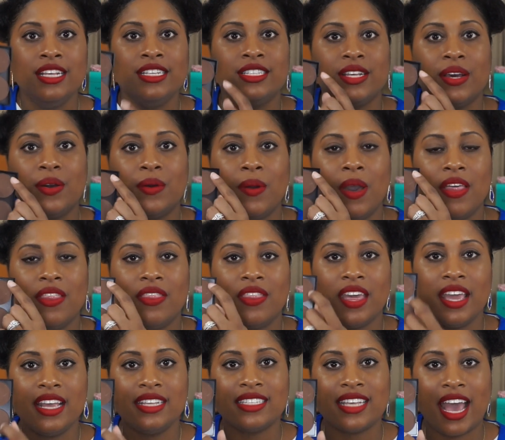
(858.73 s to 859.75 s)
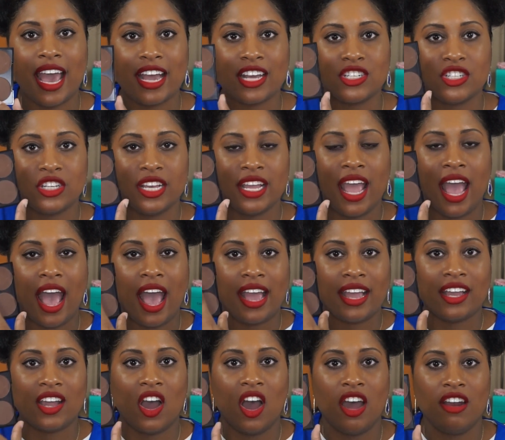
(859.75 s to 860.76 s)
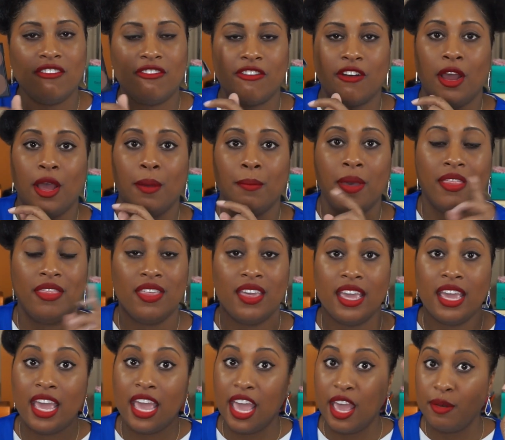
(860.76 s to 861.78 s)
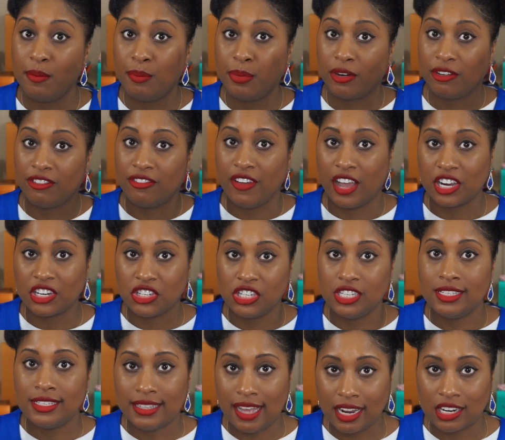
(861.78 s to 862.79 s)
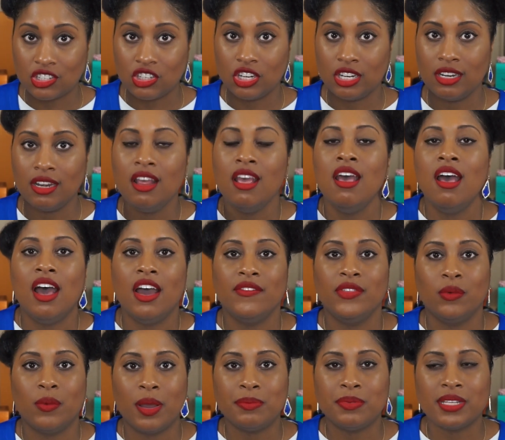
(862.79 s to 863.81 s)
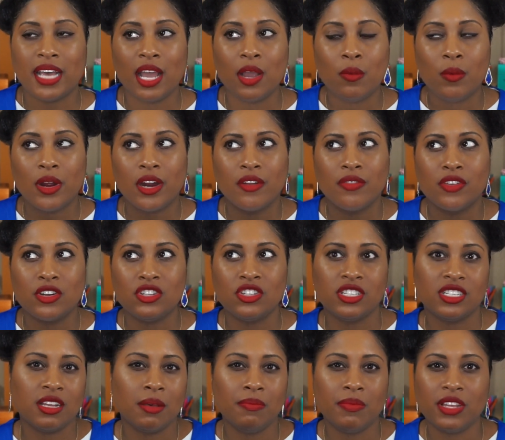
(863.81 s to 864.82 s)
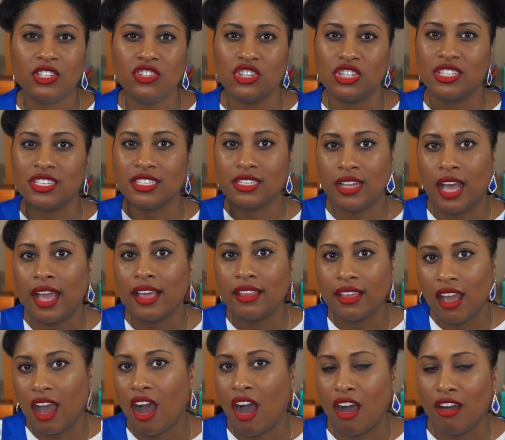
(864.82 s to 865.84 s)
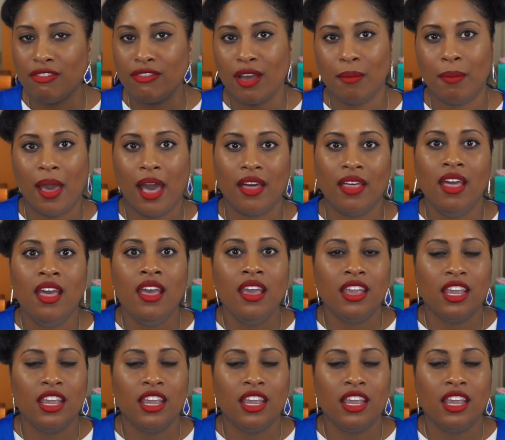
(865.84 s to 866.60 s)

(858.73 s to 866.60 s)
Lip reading: So these actually I got from the imperfection section of the website, where there's something just slightly off about,